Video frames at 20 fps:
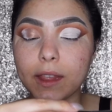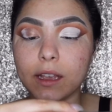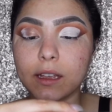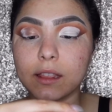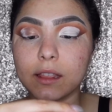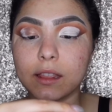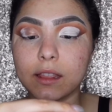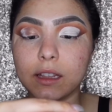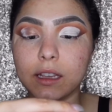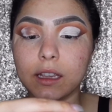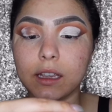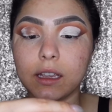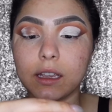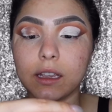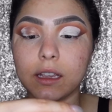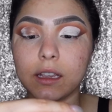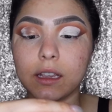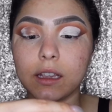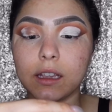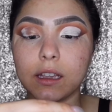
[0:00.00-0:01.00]

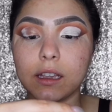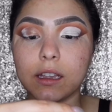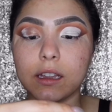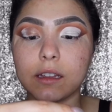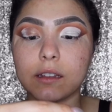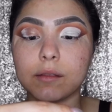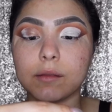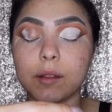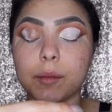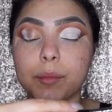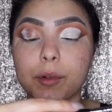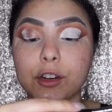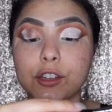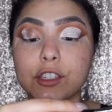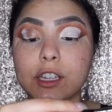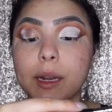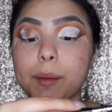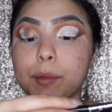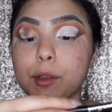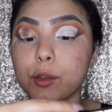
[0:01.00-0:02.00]
The, the brush
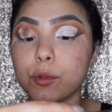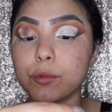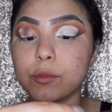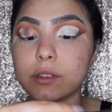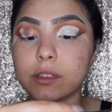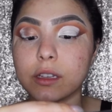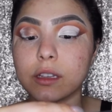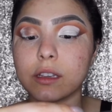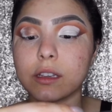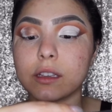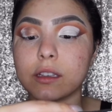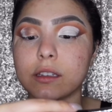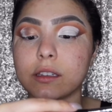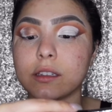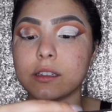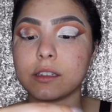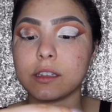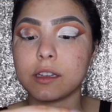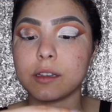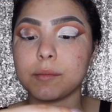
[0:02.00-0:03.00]
that I'm using is
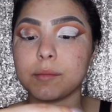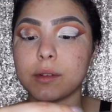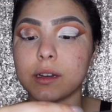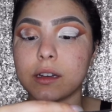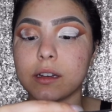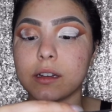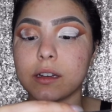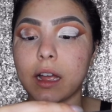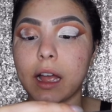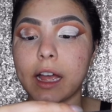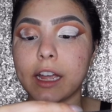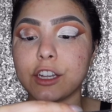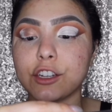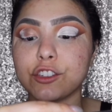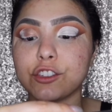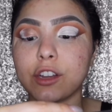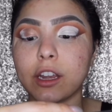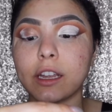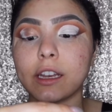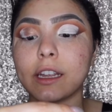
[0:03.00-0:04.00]
Sigma Eye
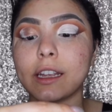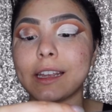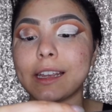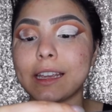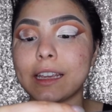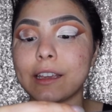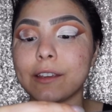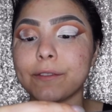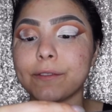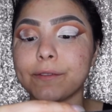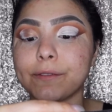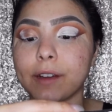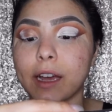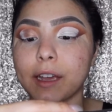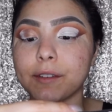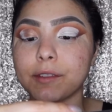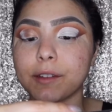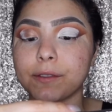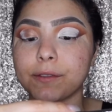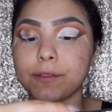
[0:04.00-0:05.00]
Shading
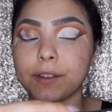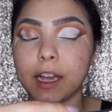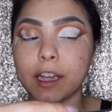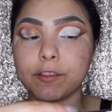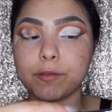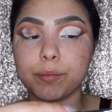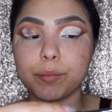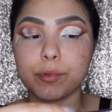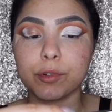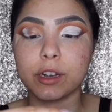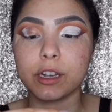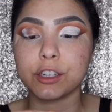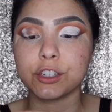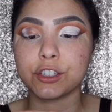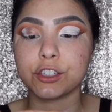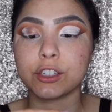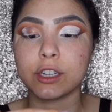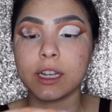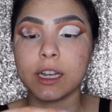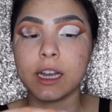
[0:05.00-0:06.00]
E5F5
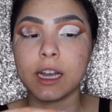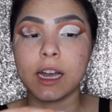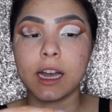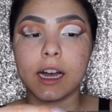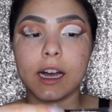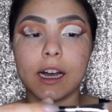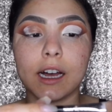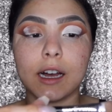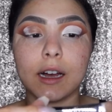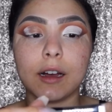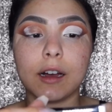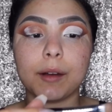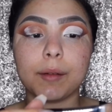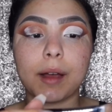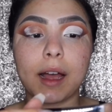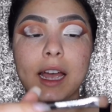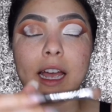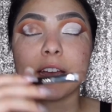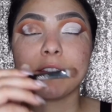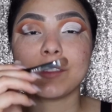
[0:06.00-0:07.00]
brush. Uh,
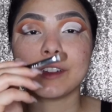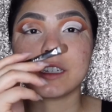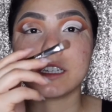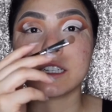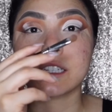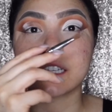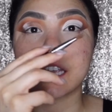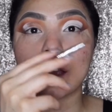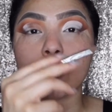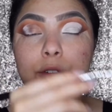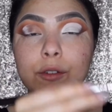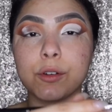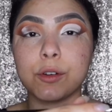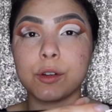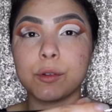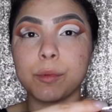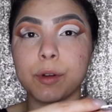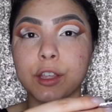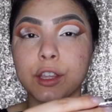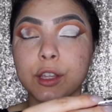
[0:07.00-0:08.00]
I have a discount code
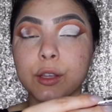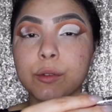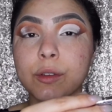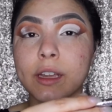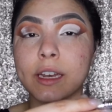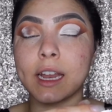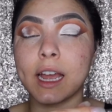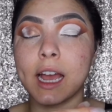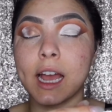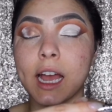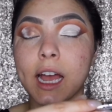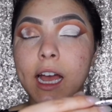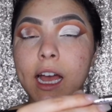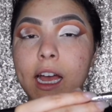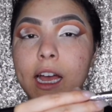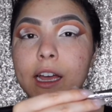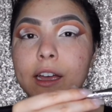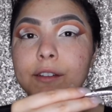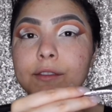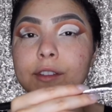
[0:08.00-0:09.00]
where you can
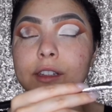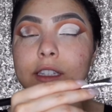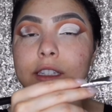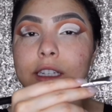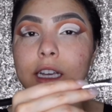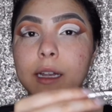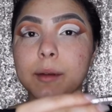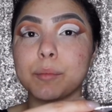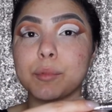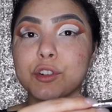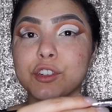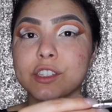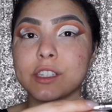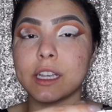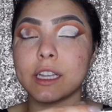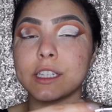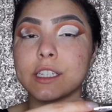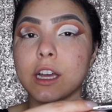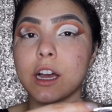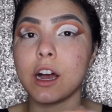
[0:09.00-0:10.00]
have
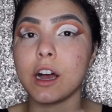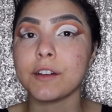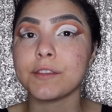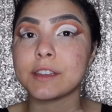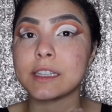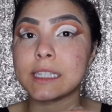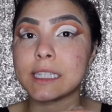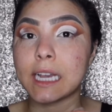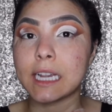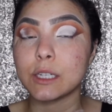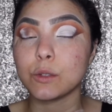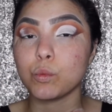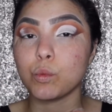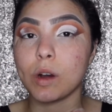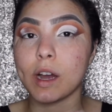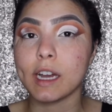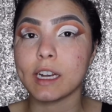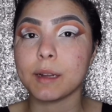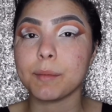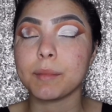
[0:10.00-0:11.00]
10% off
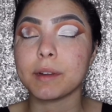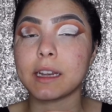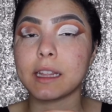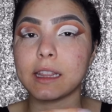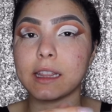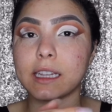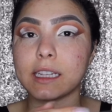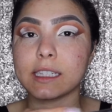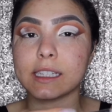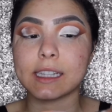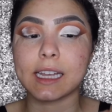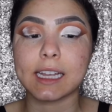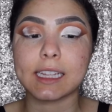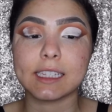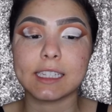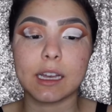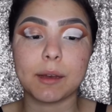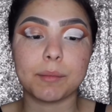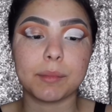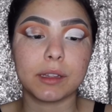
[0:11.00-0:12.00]
site-wide. I'm going to list that
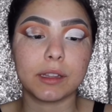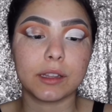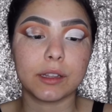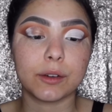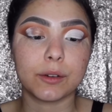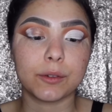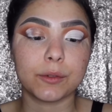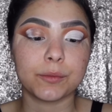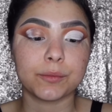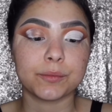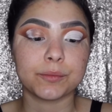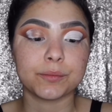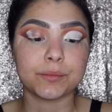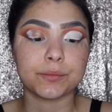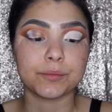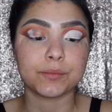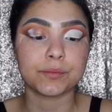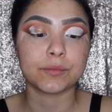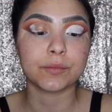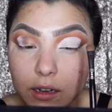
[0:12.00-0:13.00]
down below.
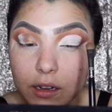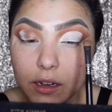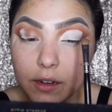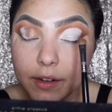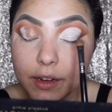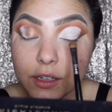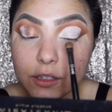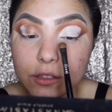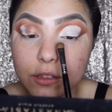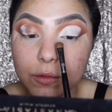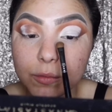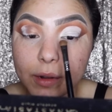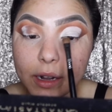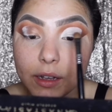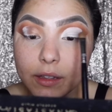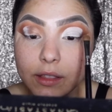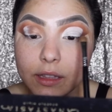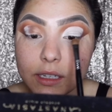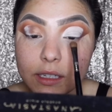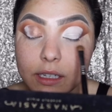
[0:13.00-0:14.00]
Alright, so
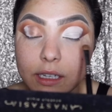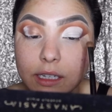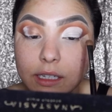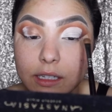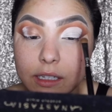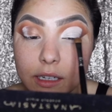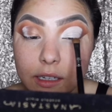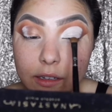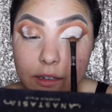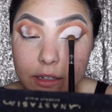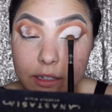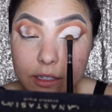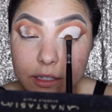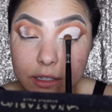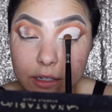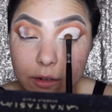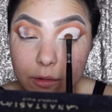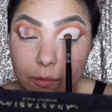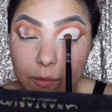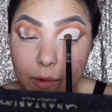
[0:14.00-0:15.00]
while this concealer is
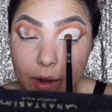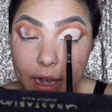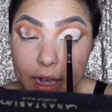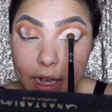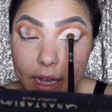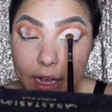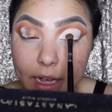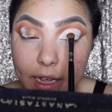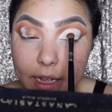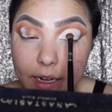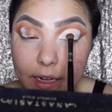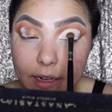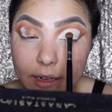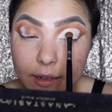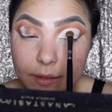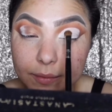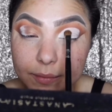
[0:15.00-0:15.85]
still wet,